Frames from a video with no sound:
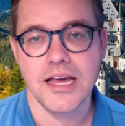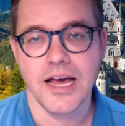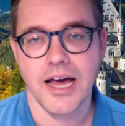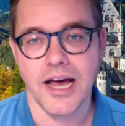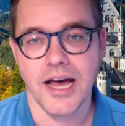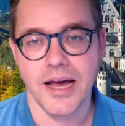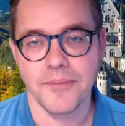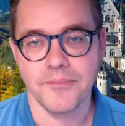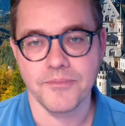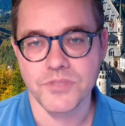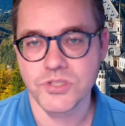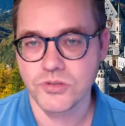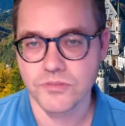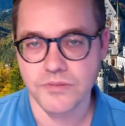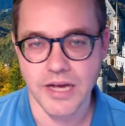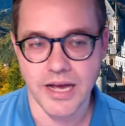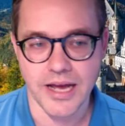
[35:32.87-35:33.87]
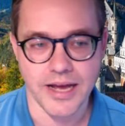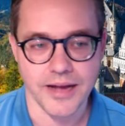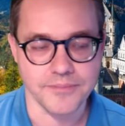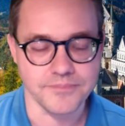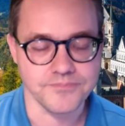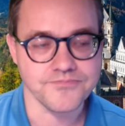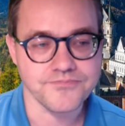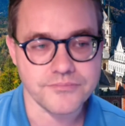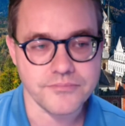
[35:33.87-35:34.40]
Um,
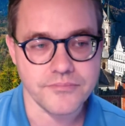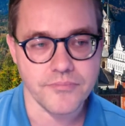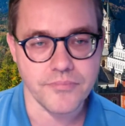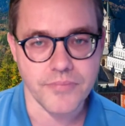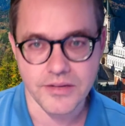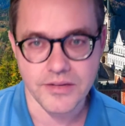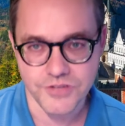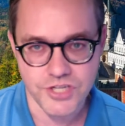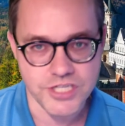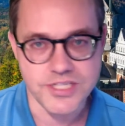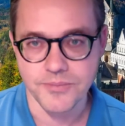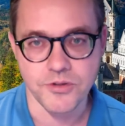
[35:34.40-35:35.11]
um, just the